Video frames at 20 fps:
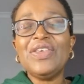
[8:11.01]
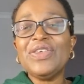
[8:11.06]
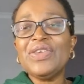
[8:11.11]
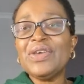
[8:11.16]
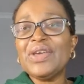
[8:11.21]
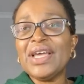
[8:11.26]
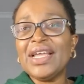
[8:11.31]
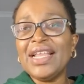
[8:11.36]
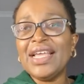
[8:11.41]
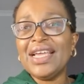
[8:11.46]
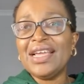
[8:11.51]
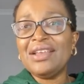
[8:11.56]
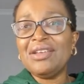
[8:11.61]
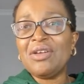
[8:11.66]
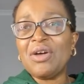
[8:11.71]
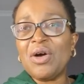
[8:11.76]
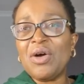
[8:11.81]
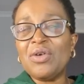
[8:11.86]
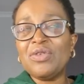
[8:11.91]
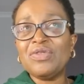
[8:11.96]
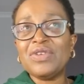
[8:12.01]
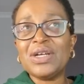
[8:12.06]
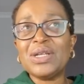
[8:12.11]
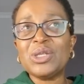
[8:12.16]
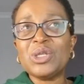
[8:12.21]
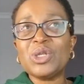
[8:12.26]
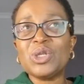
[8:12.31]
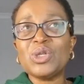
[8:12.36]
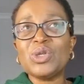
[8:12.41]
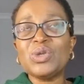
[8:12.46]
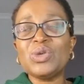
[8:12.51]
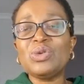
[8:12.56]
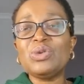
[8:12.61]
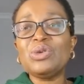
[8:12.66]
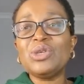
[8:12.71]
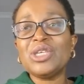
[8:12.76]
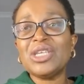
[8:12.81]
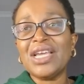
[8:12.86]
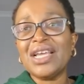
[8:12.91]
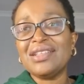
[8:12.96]
you can head over
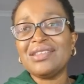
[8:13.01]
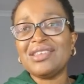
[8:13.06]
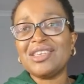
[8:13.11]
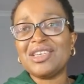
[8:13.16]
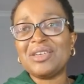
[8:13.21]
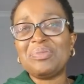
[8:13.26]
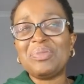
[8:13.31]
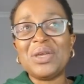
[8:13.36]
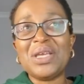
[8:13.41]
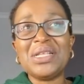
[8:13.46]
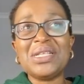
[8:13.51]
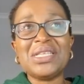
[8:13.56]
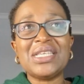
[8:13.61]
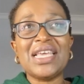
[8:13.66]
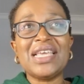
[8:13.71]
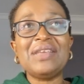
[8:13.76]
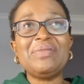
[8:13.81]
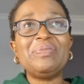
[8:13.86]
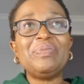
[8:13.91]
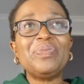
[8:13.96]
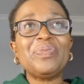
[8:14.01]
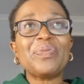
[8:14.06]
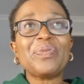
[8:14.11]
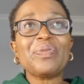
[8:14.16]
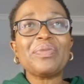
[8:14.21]
to ChatGPT.